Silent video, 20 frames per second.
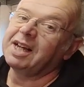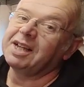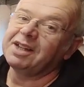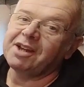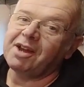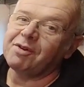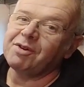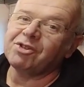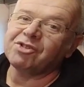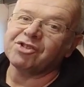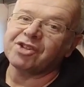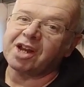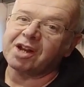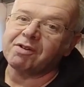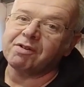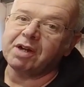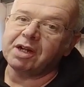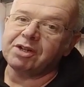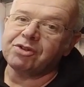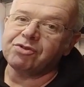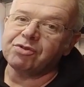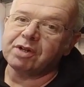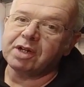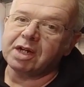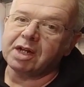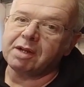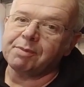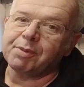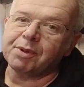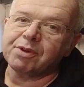I know it's sacrilege
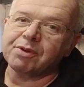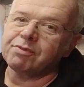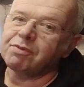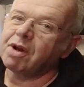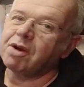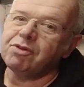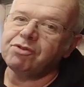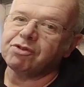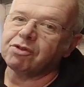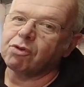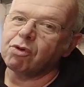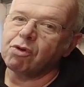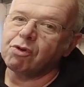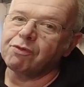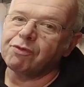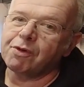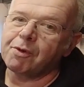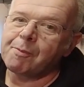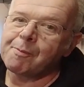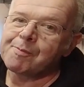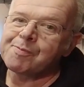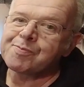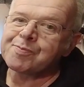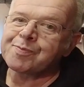really, but the roads are awful.